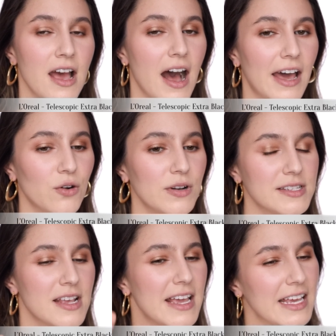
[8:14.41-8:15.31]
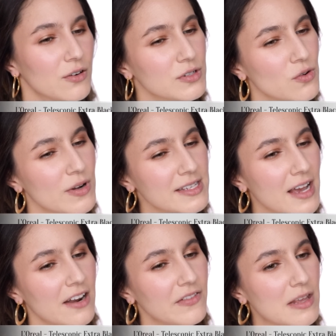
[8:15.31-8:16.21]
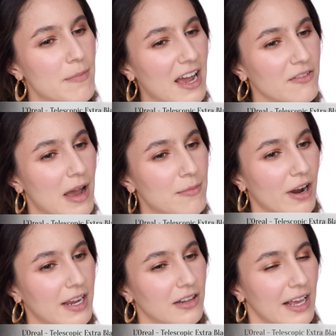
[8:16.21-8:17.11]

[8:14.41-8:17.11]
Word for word: I'd always, it was always kind of in the back of my brain,